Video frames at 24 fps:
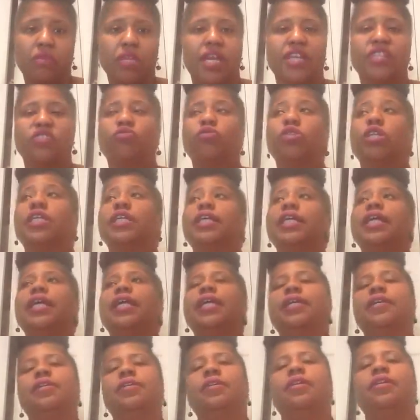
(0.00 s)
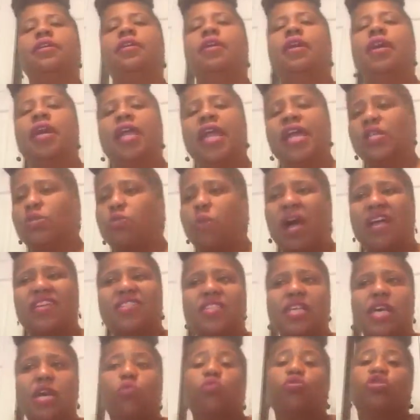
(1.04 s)
That's really it. That's why I
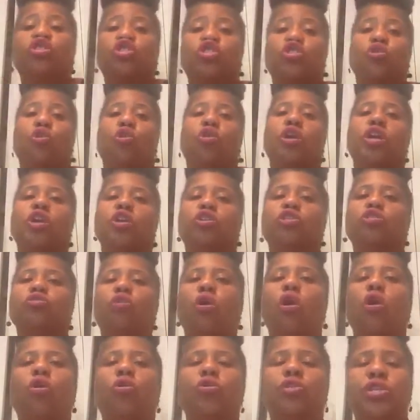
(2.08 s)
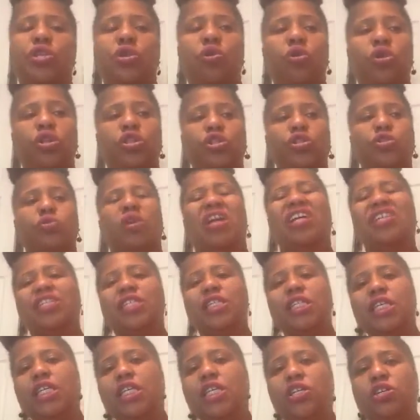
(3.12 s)
said, what story are you holding on to?
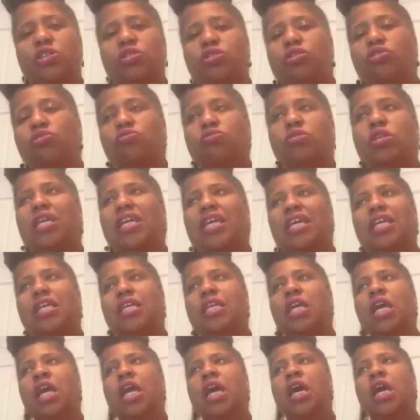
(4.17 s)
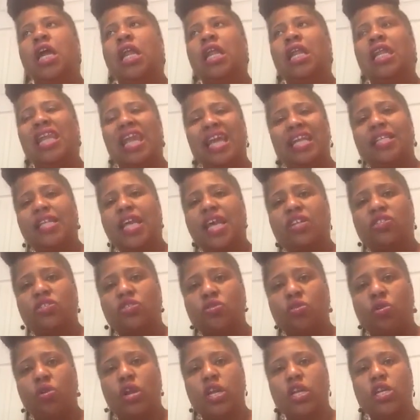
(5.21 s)
Until you can let that
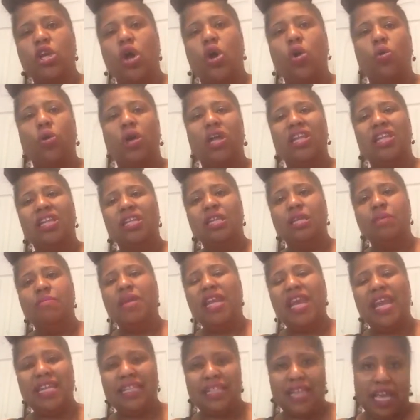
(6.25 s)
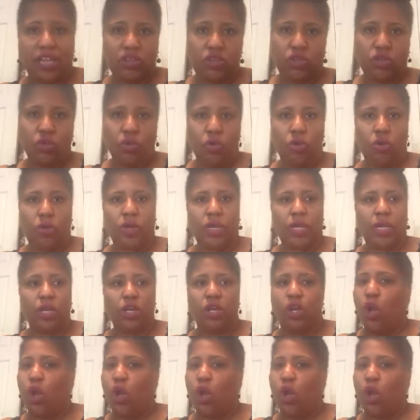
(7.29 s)
story go, eliminate that story.